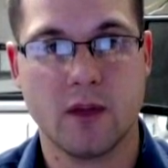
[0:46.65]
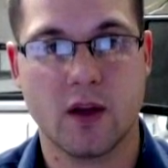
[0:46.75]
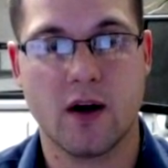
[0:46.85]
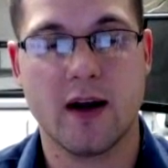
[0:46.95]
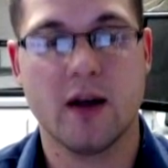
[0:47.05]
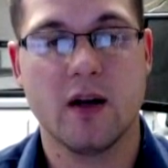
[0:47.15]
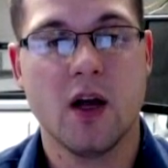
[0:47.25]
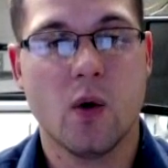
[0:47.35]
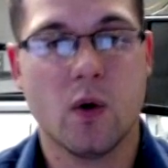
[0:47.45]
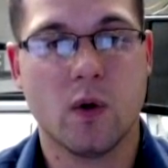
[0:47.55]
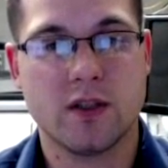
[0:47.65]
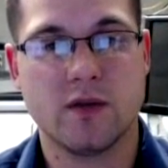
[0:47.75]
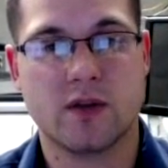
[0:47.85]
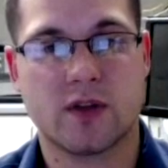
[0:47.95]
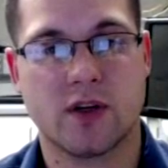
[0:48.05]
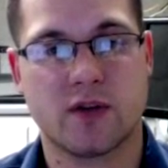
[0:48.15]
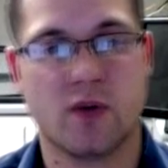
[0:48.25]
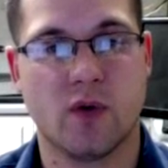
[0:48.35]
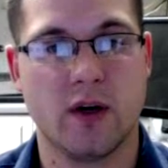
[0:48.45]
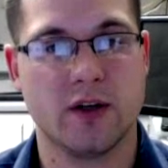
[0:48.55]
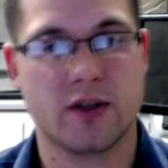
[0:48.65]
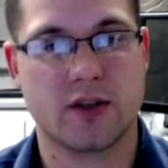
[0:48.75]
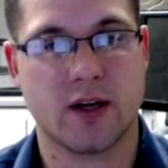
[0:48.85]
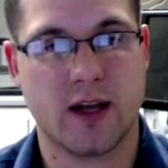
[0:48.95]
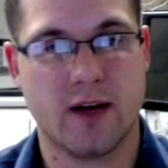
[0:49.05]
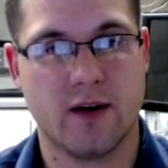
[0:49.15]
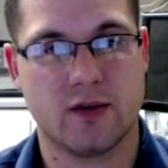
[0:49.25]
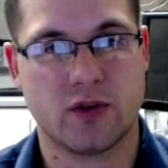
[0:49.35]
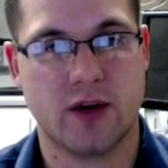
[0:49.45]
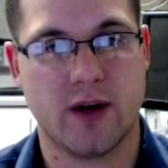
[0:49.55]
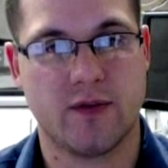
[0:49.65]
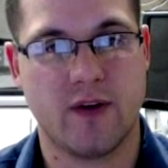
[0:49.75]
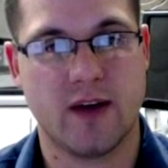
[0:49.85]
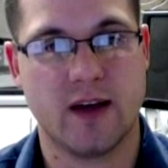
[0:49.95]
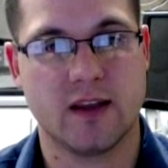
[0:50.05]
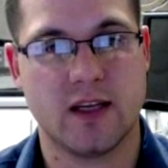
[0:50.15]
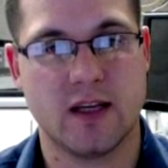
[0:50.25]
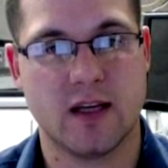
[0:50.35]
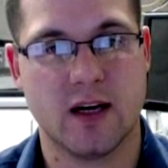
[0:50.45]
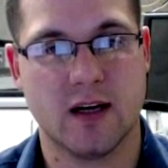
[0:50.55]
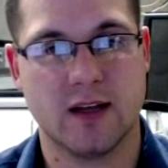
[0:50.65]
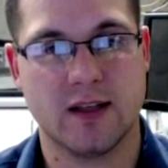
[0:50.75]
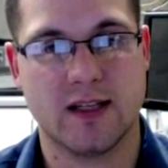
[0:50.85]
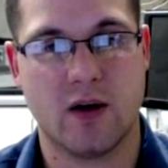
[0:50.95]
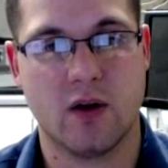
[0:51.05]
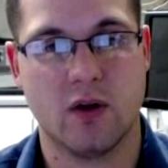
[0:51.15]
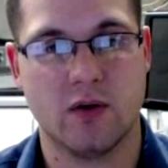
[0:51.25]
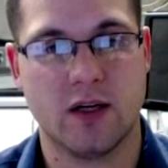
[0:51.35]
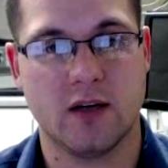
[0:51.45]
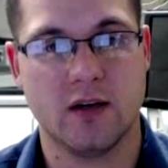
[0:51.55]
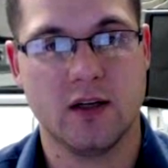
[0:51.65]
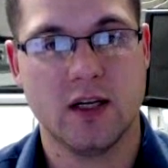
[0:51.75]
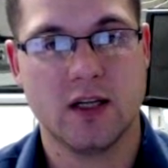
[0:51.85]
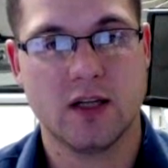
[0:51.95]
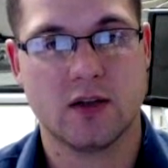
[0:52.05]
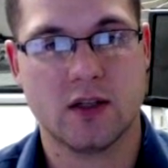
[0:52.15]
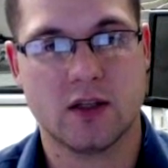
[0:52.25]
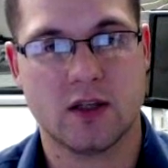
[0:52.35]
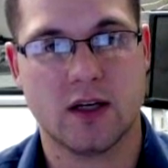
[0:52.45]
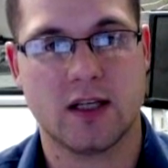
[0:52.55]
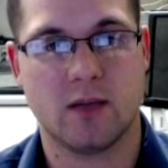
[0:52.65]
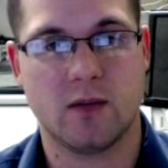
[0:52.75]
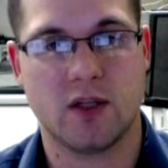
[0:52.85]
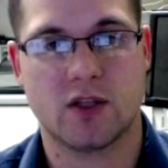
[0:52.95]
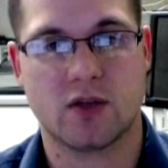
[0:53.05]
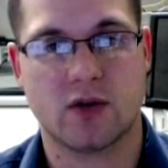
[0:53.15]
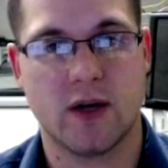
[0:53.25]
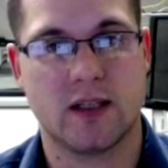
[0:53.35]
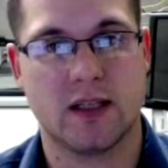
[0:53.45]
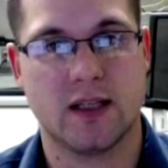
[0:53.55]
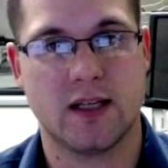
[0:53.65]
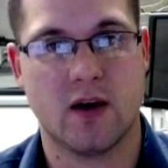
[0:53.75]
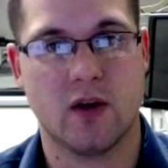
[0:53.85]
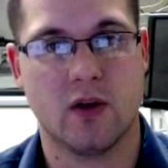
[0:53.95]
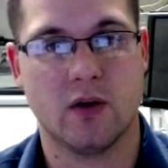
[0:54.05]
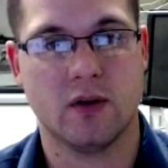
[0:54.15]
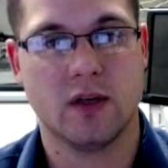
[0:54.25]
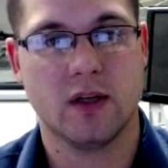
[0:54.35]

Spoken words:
Alright, once you've searched for it, you're just going to kind of try to find the download here. So this is going to take me straight to the download.